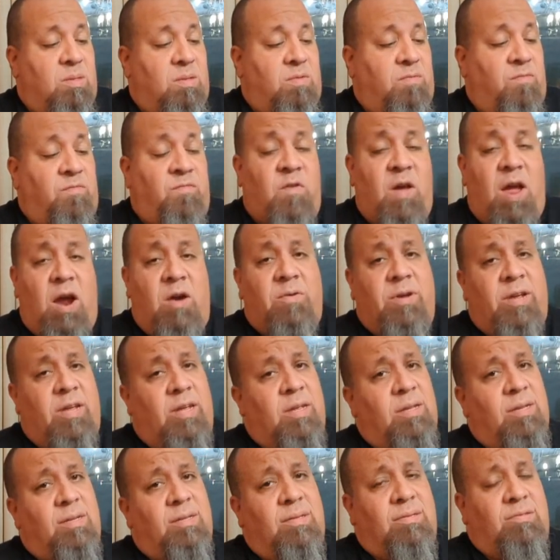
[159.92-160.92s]

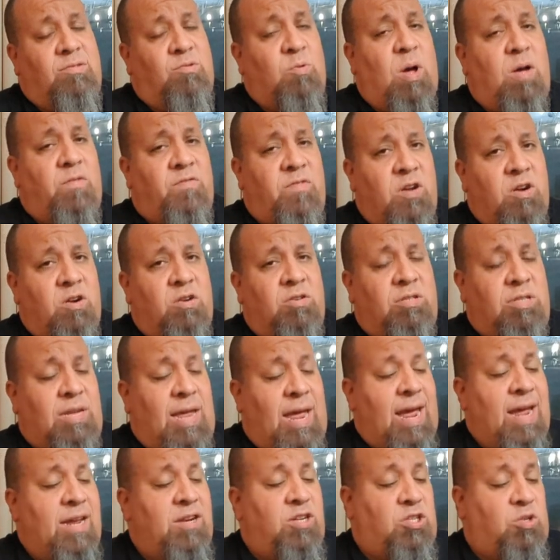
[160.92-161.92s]
very 12 years,
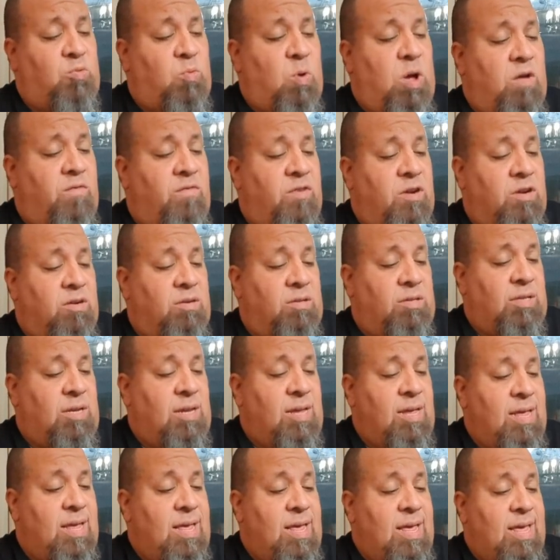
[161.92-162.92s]
aged 12 years.
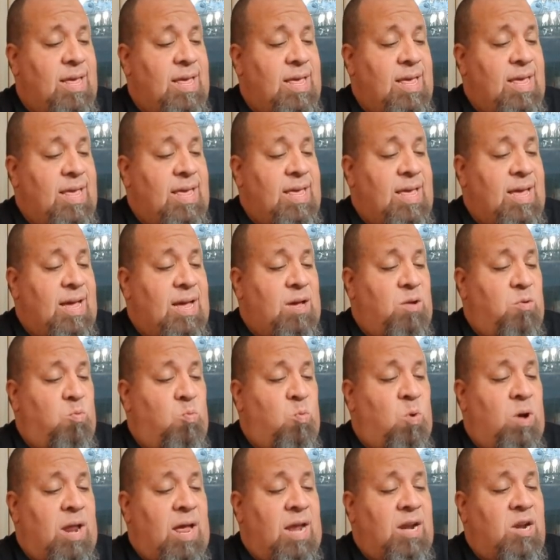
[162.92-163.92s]

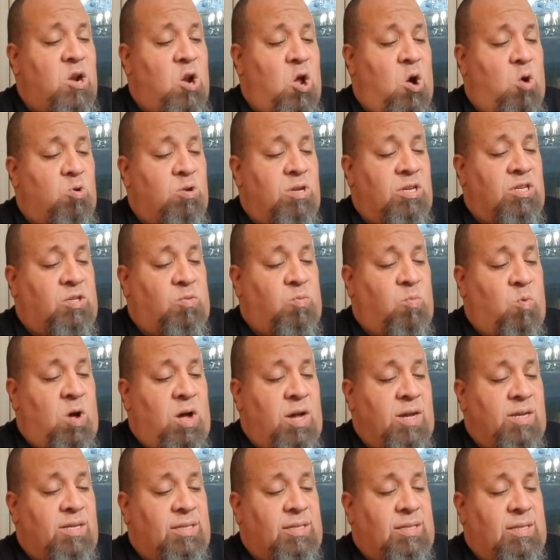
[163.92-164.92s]
What I noticed
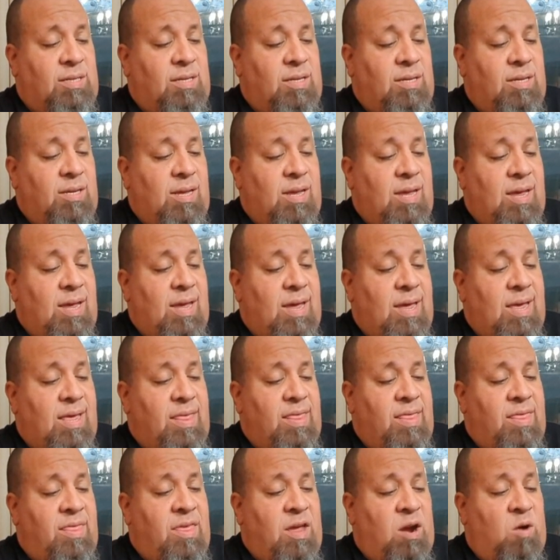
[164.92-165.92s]
was
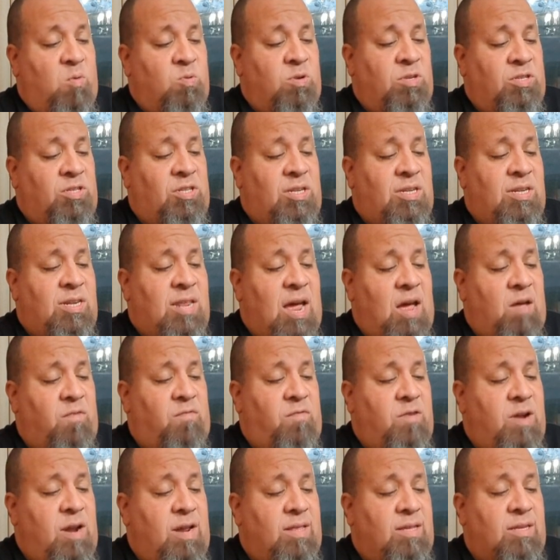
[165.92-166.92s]
there was
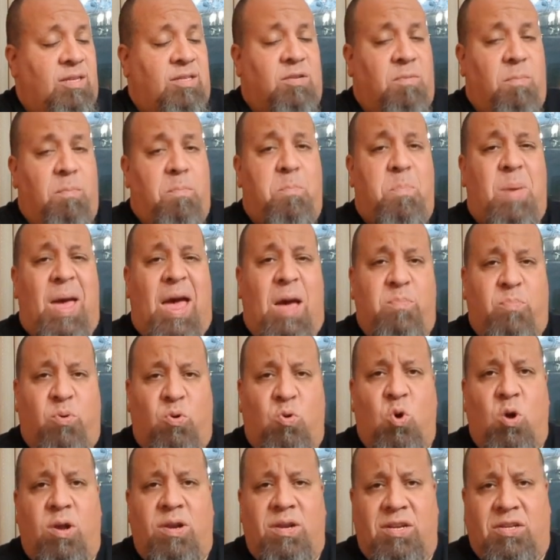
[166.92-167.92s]
definitely some
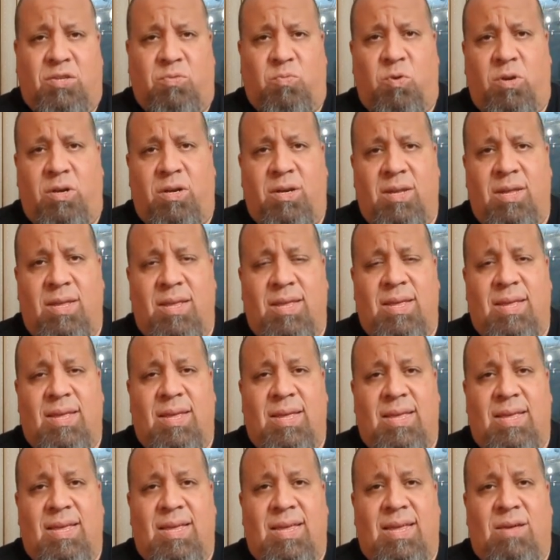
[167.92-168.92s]
pepper on this one.
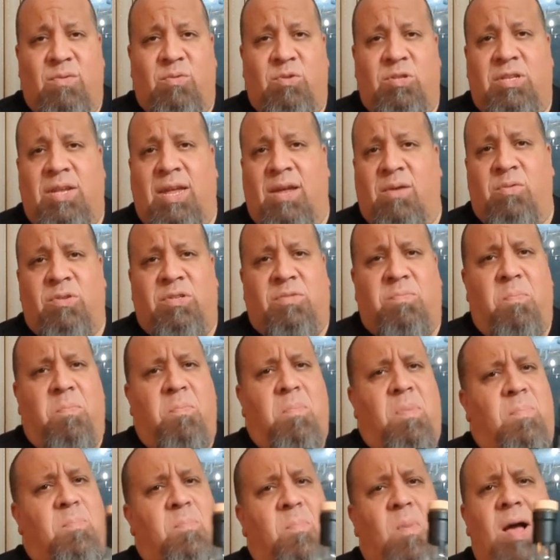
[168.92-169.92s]
It was
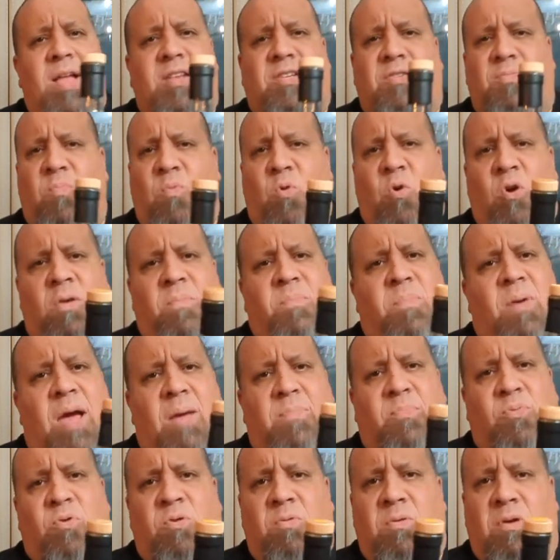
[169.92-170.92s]
much more
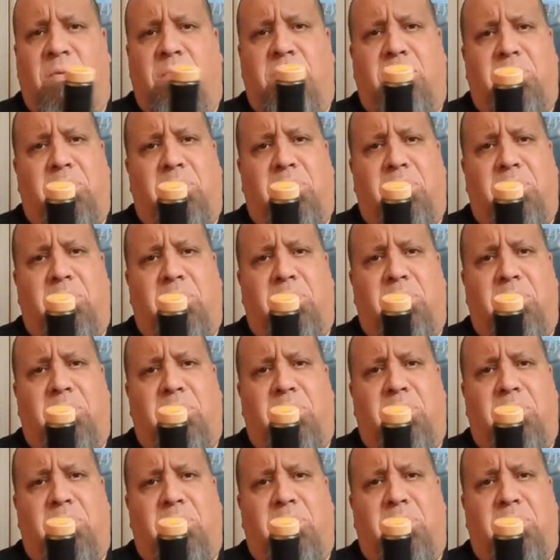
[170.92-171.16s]
pepper